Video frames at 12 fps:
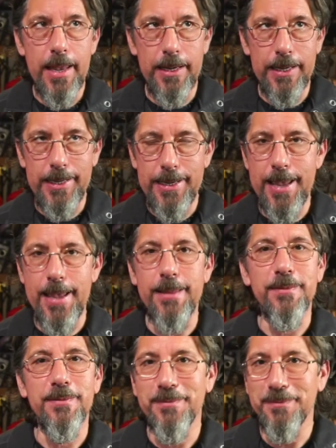And
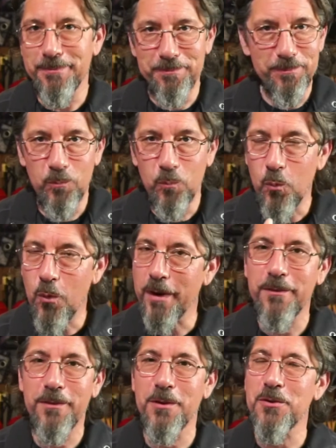again,
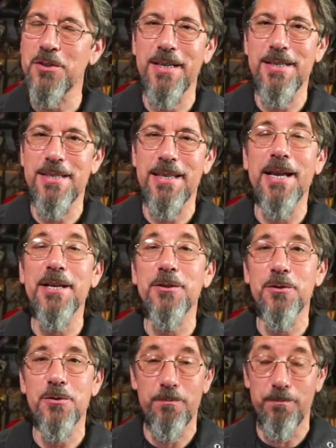one of those things that I
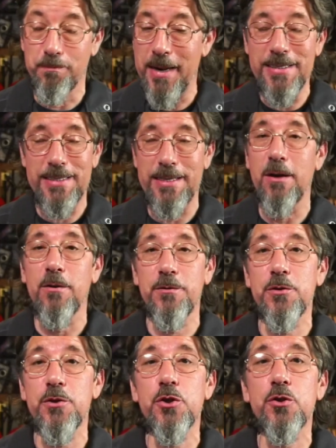do
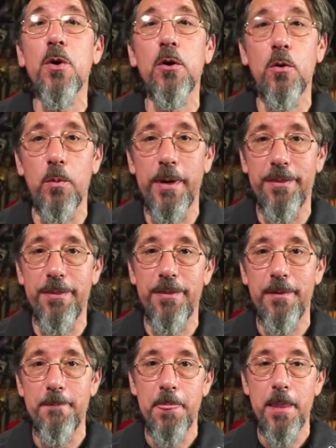myself struggle with.
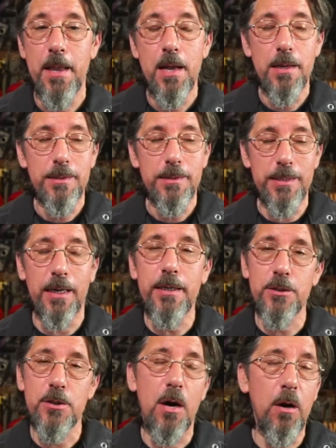
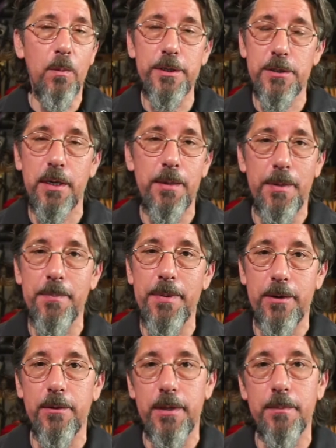Done is always going to be
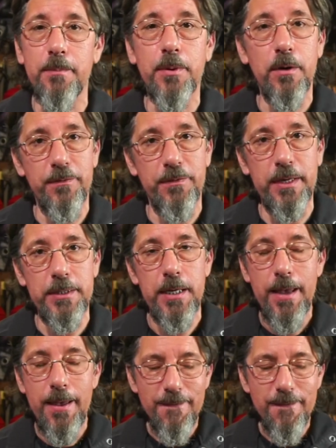better than perfect.